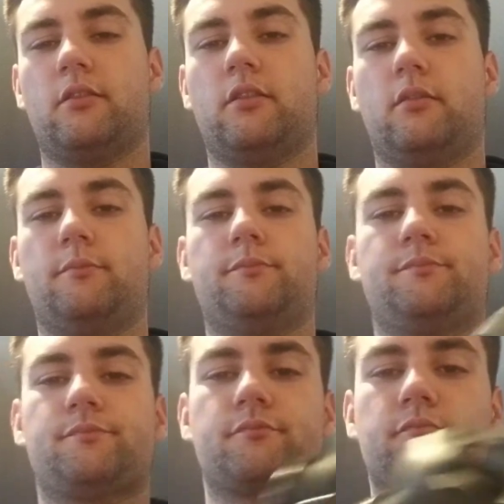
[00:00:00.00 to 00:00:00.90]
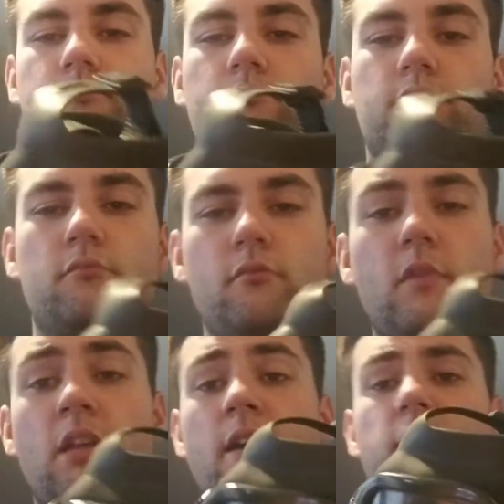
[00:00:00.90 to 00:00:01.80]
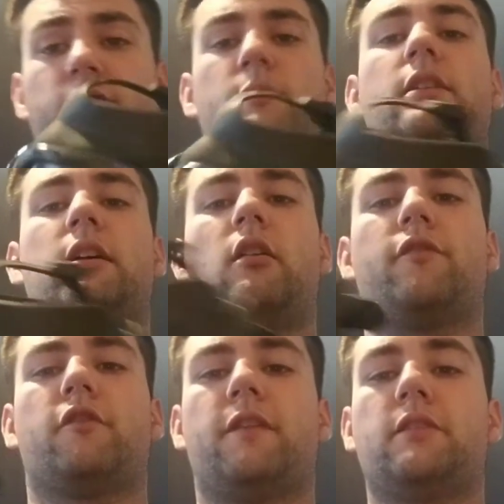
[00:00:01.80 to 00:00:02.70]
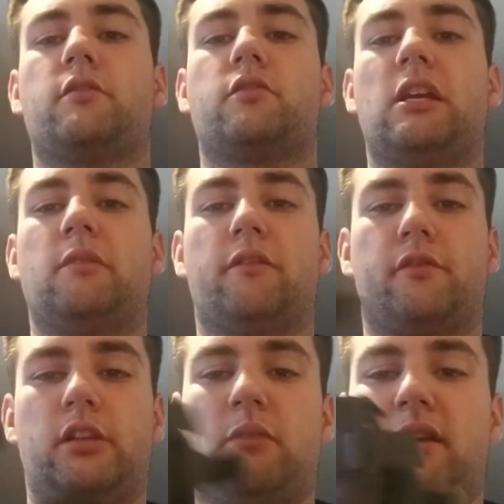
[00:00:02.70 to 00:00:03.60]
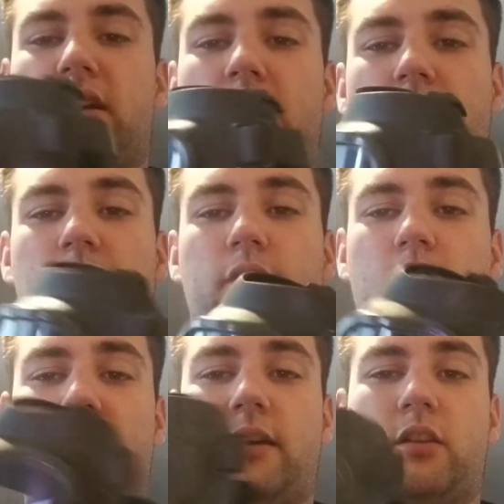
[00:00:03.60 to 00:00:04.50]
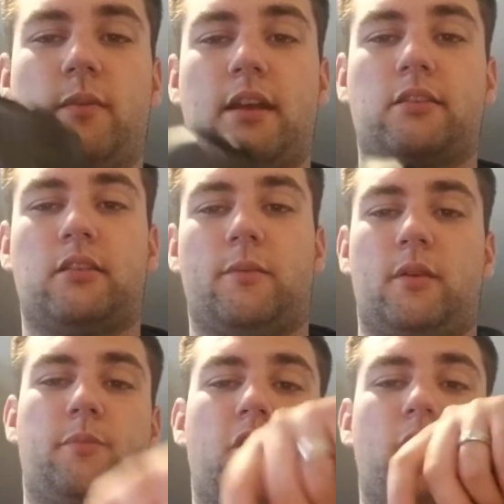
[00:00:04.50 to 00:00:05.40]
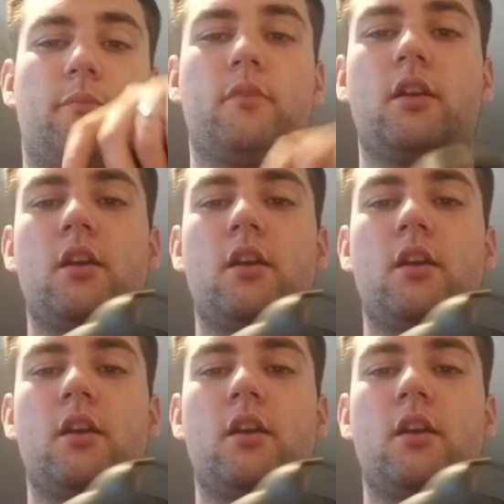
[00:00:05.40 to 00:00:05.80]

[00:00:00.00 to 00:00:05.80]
And that's for me now. If your face is shaped differently, it may not leave out the back of the mask, and that'd be a problem.